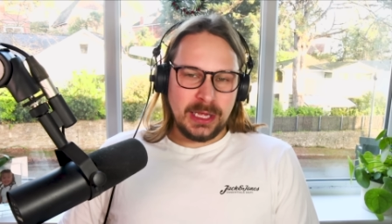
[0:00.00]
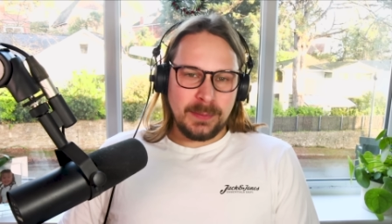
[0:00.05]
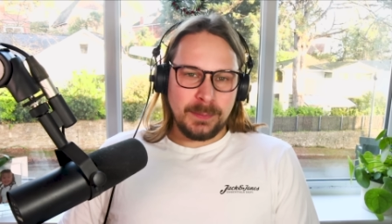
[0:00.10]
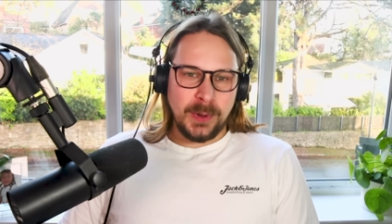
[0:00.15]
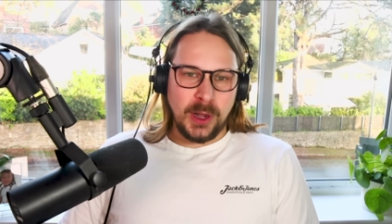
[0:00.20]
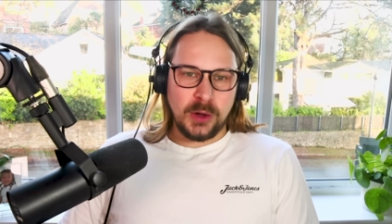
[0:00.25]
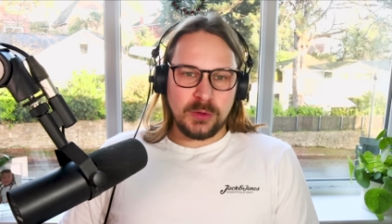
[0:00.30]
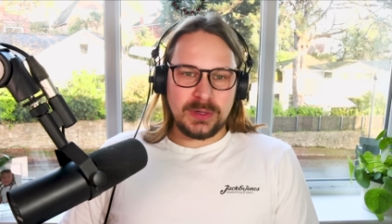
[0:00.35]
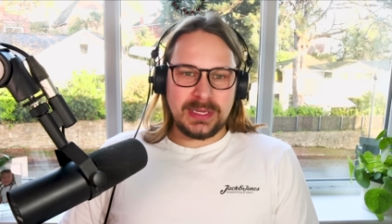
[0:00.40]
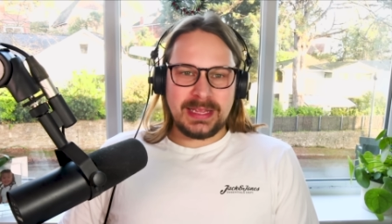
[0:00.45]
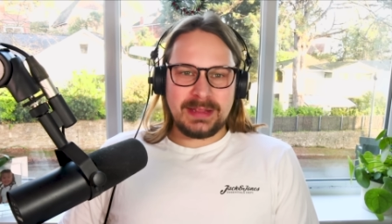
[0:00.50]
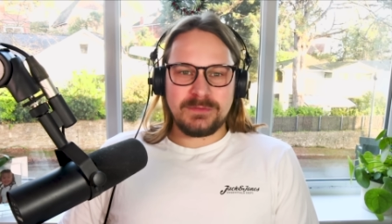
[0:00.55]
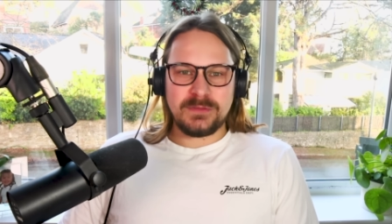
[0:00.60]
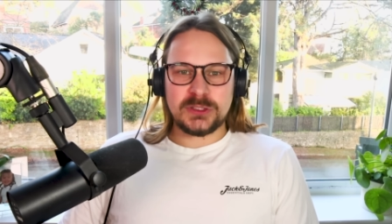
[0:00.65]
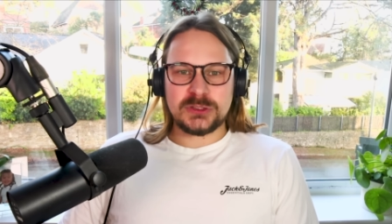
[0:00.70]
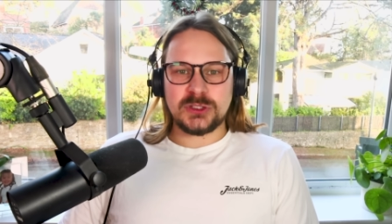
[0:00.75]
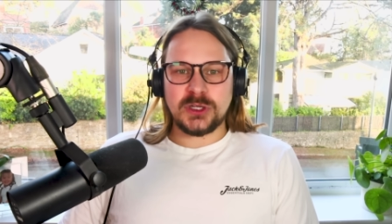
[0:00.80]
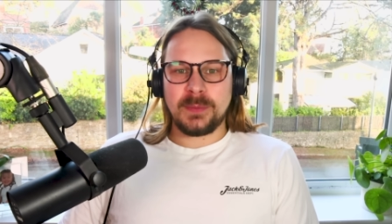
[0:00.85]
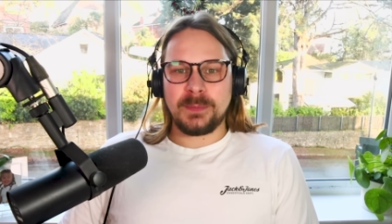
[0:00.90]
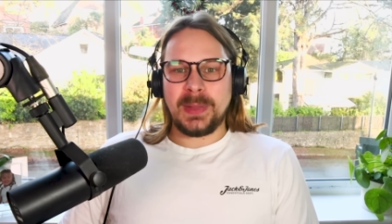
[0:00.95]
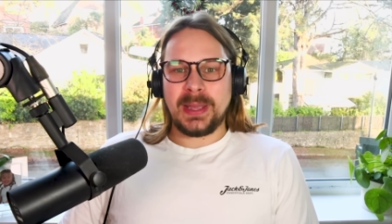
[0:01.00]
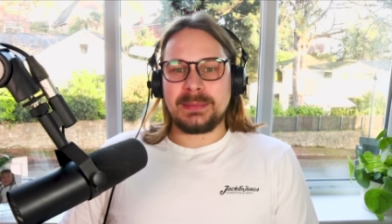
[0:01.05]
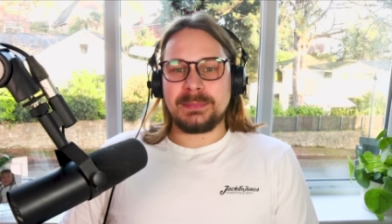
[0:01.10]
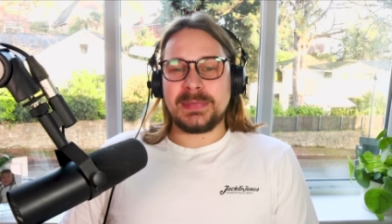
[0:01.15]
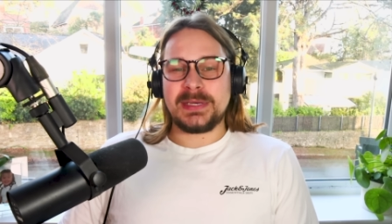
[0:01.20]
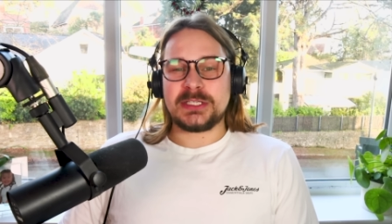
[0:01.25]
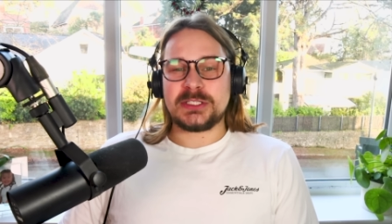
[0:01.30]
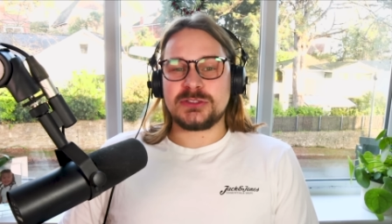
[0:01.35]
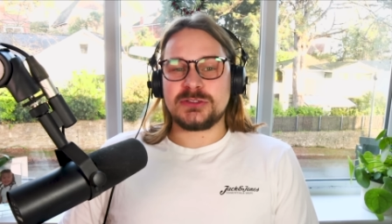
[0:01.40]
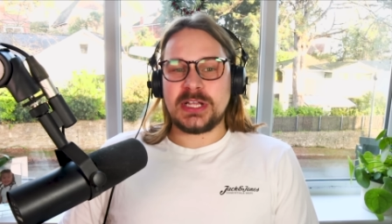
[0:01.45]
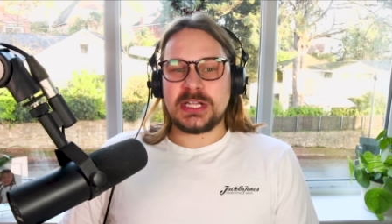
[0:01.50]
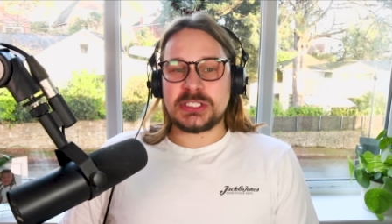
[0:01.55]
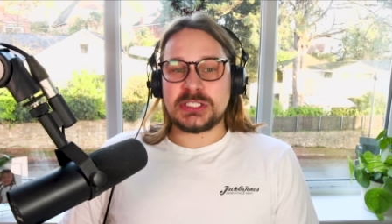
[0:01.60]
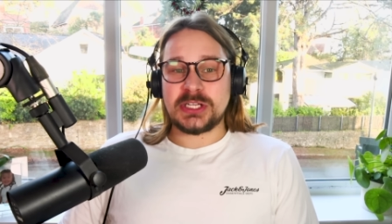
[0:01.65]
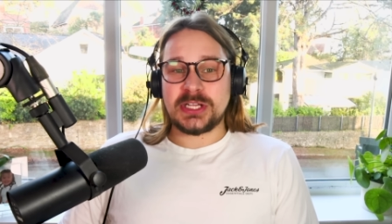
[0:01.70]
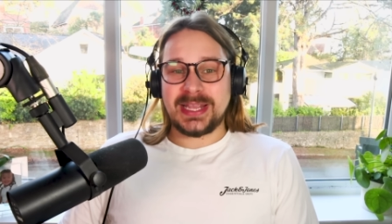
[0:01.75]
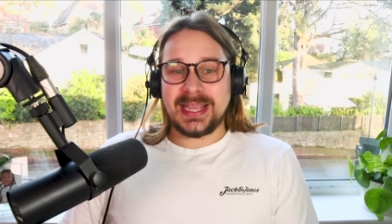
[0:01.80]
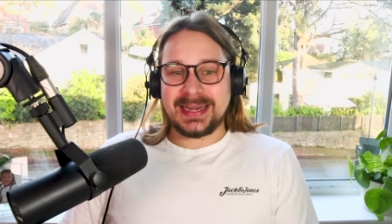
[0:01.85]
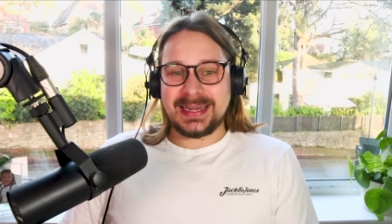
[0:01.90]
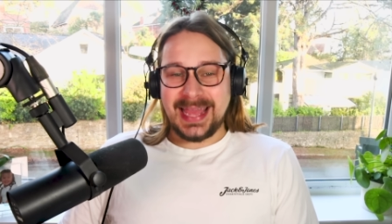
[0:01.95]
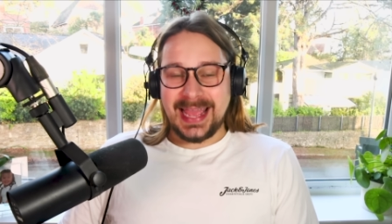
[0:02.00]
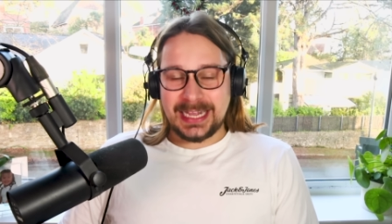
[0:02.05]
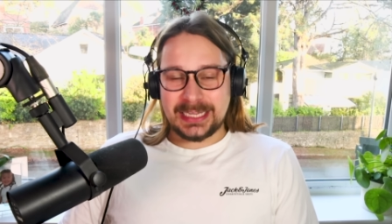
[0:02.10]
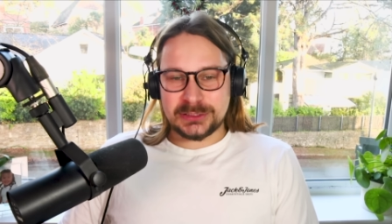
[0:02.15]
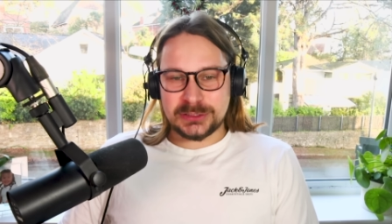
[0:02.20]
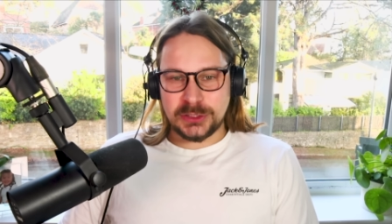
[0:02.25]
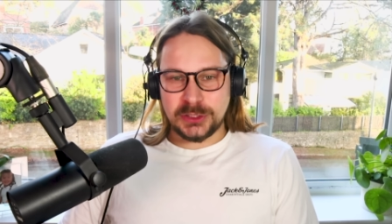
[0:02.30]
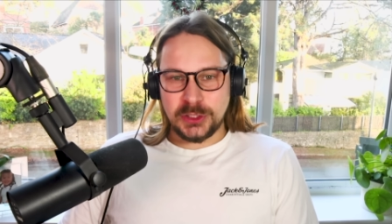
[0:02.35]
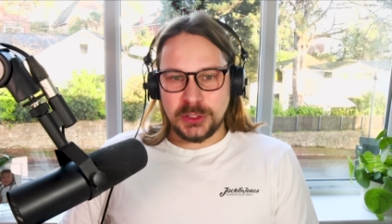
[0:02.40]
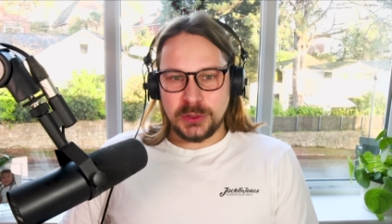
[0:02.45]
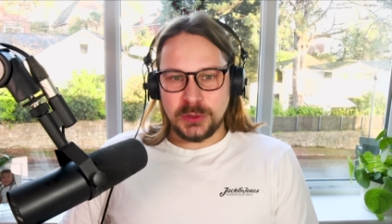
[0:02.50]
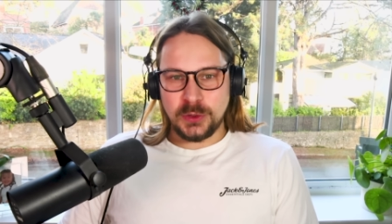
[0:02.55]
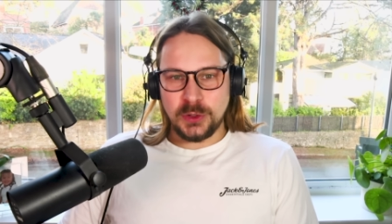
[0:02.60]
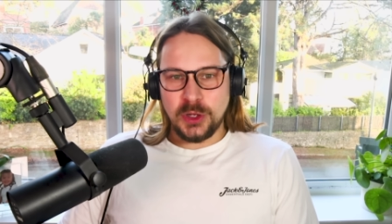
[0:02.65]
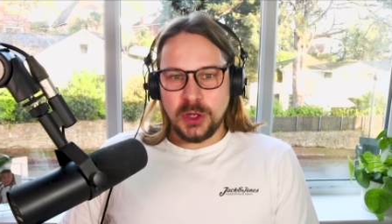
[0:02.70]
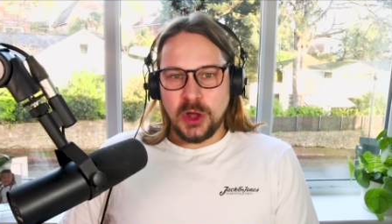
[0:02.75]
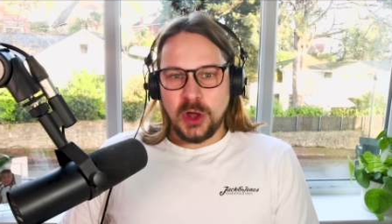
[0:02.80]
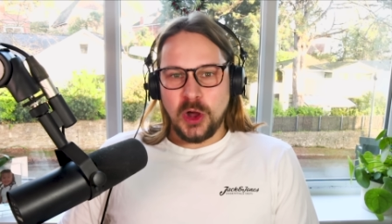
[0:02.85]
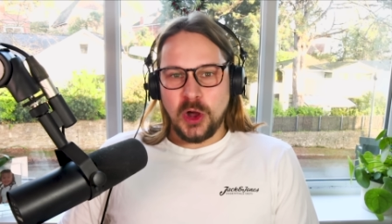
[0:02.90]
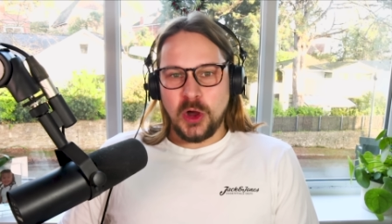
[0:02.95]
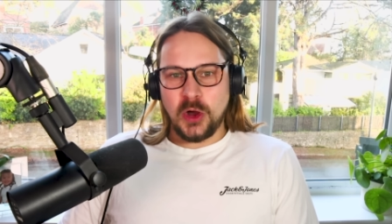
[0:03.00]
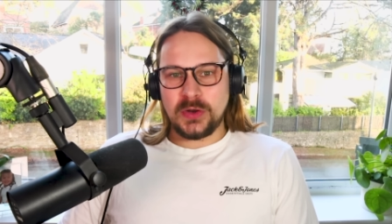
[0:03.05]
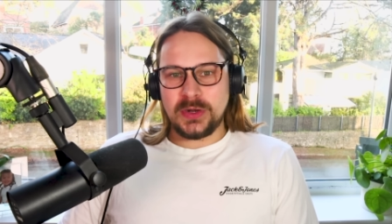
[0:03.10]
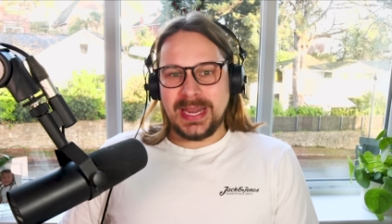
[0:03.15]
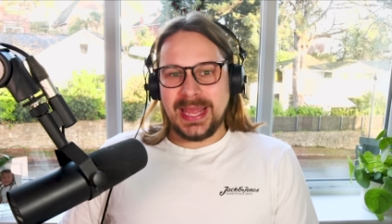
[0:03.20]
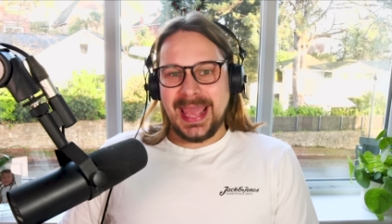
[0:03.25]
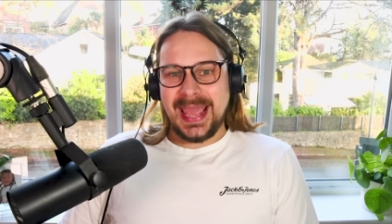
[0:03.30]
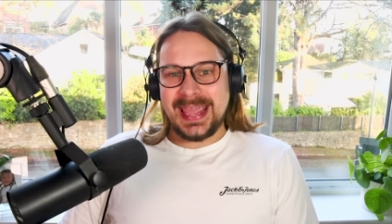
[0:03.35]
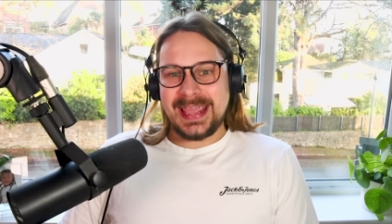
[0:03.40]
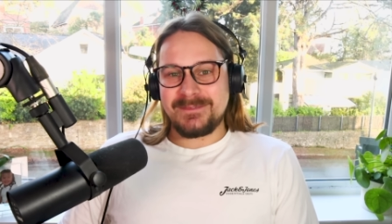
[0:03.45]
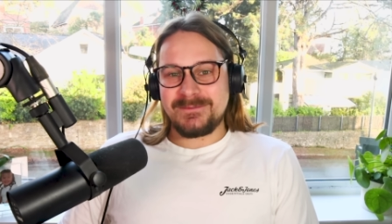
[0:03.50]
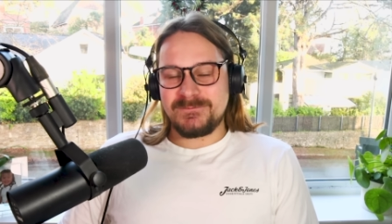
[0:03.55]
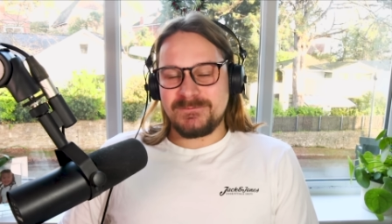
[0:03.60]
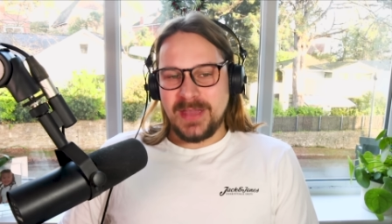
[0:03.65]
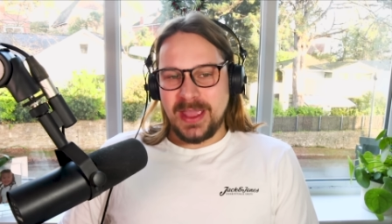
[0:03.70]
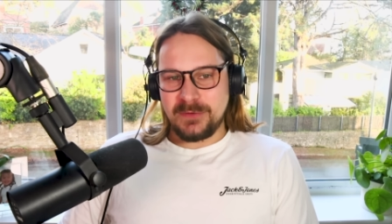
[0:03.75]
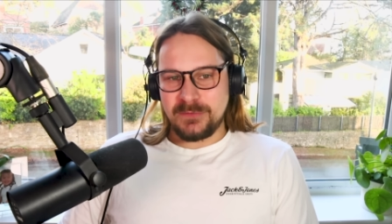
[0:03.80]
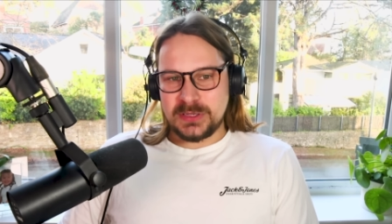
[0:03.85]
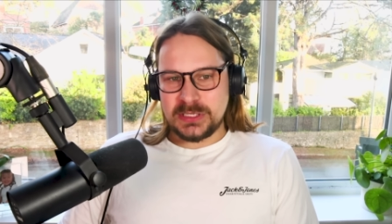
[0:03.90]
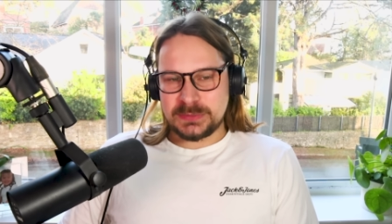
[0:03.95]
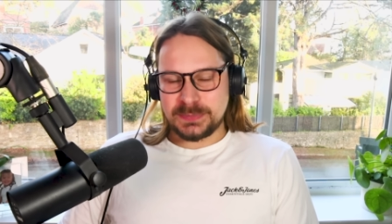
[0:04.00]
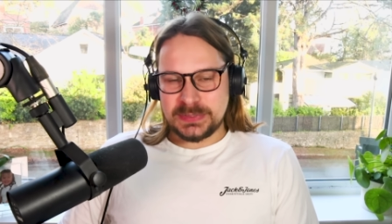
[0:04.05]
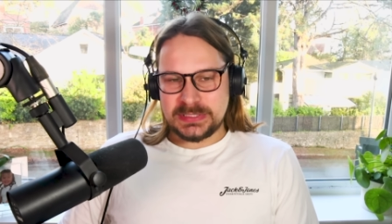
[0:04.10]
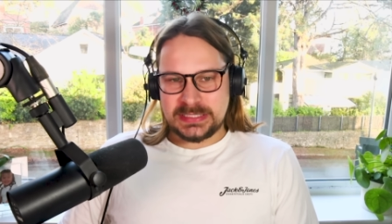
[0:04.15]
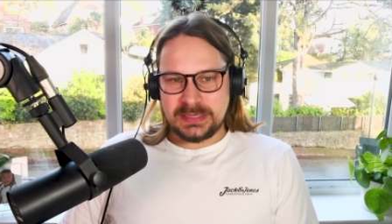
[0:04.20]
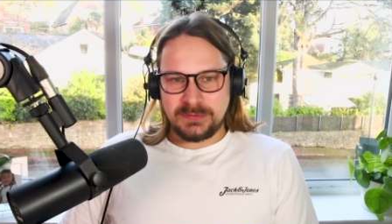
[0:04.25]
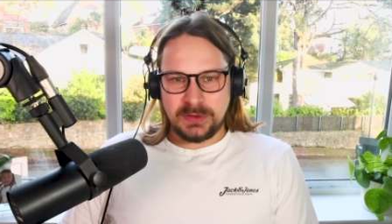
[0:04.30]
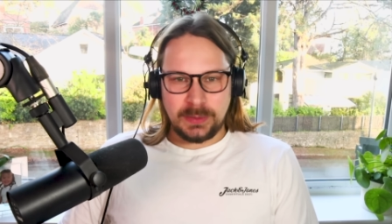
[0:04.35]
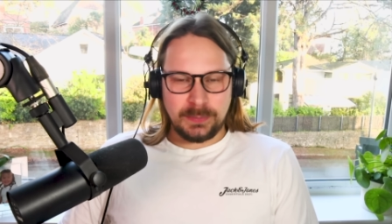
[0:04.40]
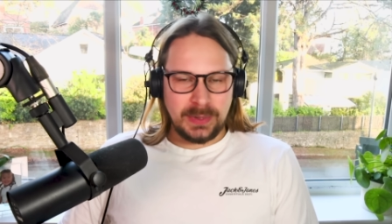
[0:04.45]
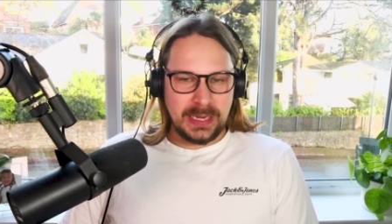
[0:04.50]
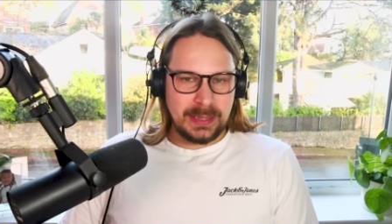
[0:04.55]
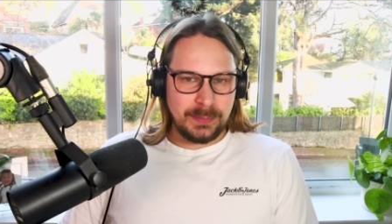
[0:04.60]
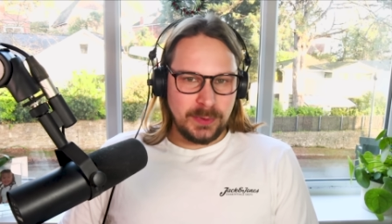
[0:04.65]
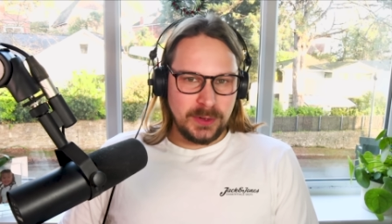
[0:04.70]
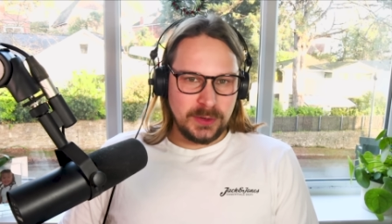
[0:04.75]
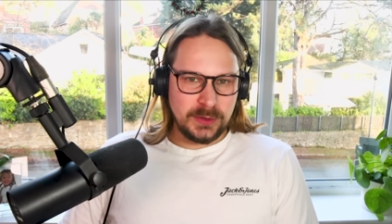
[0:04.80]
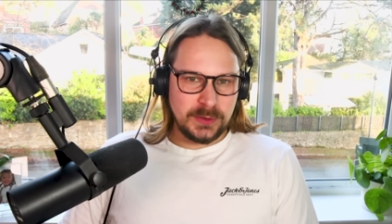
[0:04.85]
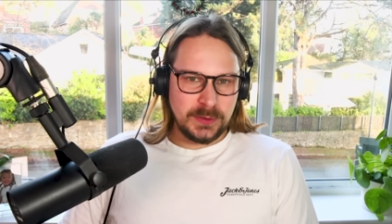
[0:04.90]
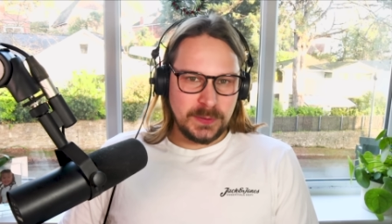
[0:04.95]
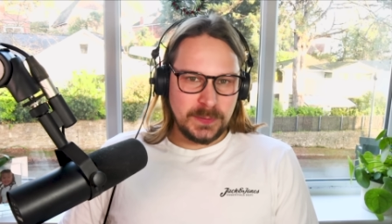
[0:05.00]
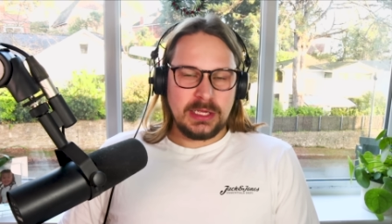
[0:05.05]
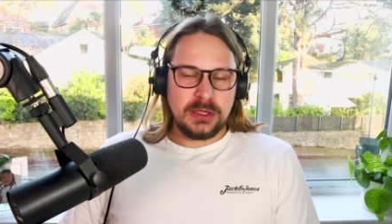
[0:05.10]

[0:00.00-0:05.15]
but only if the Trump administration can execute on a very specific playbook.